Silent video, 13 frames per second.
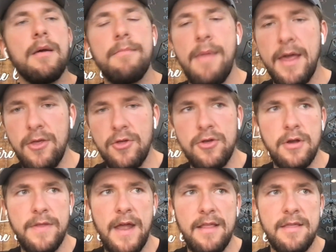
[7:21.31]
making
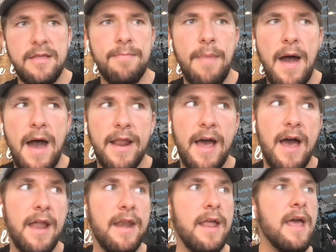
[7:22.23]
sure that it's spot
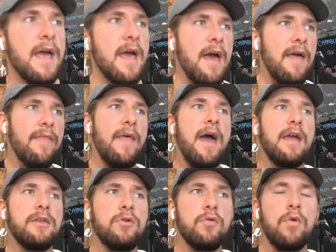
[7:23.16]
on and that
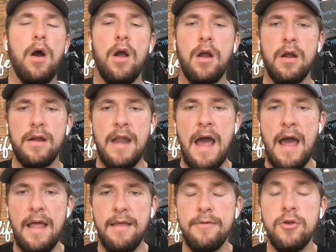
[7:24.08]

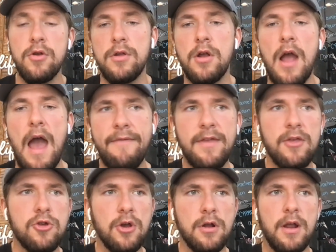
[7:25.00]
you're having
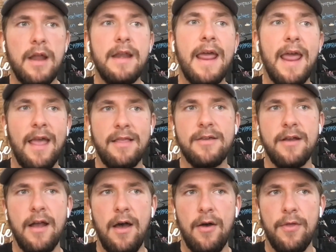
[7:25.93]
sugar enhance
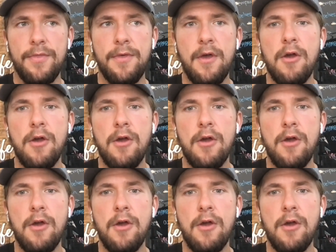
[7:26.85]
your health